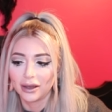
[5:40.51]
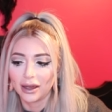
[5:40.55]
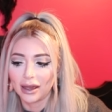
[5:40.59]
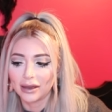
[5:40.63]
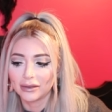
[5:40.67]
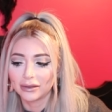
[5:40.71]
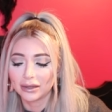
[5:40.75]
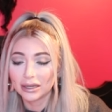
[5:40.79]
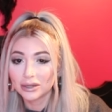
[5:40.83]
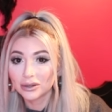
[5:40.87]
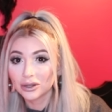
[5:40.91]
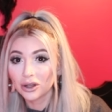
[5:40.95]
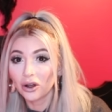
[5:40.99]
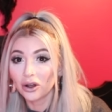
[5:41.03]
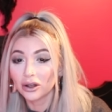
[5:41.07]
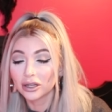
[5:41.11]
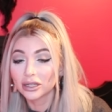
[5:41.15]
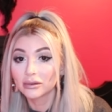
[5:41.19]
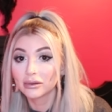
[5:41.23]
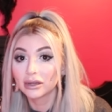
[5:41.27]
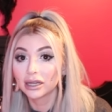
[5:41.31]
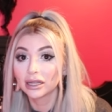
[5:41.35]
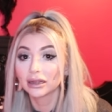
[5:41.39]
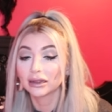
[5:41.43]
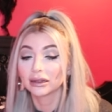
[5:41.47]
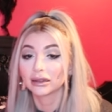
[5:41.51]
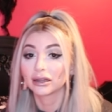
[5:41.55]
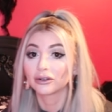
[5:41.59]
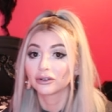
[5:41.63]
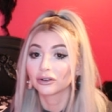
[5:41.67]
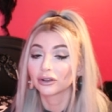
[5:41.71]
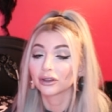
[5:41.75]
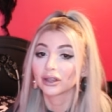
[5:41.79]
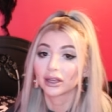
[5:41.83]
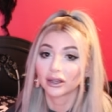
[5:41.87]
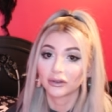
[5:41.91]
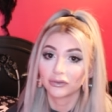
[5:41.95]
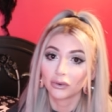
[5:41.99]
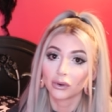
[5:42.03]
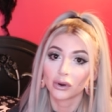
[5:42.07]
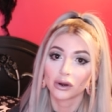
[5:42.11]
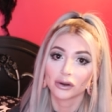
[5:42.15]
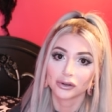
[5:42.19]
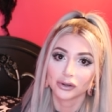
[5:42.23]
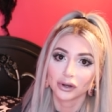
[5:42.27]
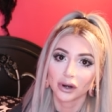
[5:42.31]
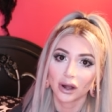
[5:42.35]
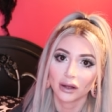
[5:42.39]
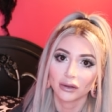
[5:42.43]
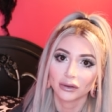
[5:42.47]
And this cost me literally
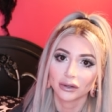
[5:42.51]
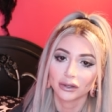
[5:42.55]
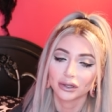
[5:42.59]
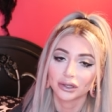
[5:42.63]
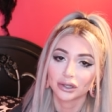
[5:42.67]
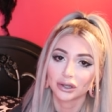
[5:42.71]
$400.